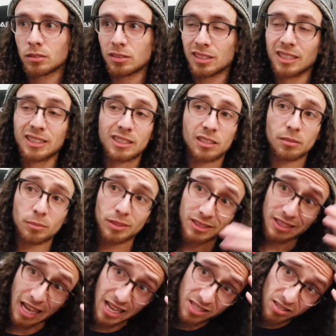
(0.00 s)
like I said,
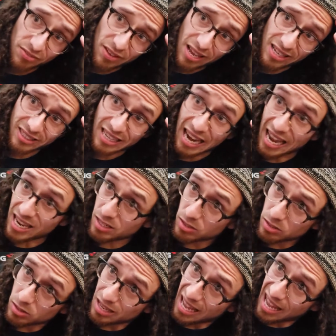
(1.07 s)
besides the fact that
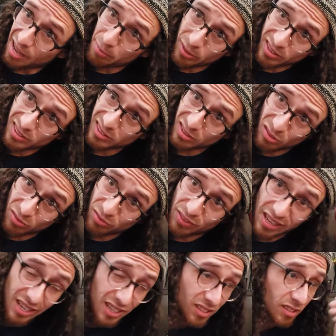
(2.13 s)
I personally don't
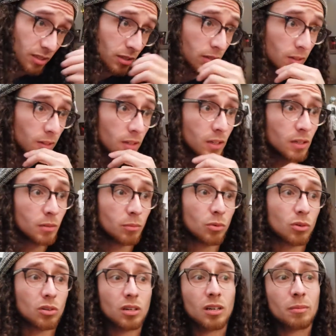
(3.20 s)
find
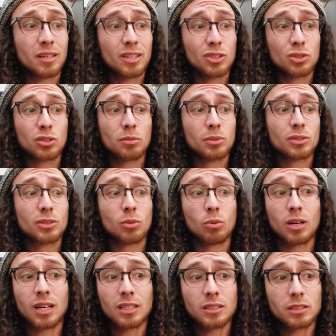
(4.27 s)
Mortal Kombat enjoyable to
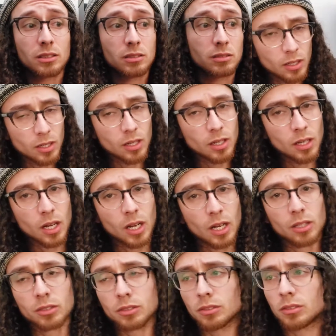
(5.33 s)
watch, I
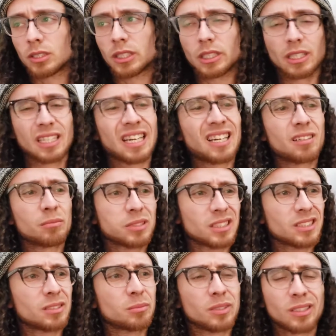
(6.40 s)
also think it kind of plays
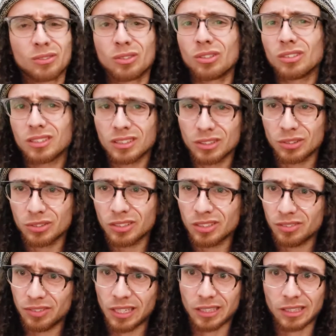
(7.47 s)
a big role into it. The
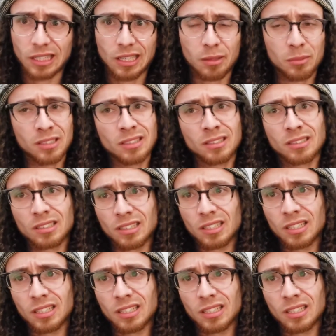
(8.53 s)
fact that, I mean,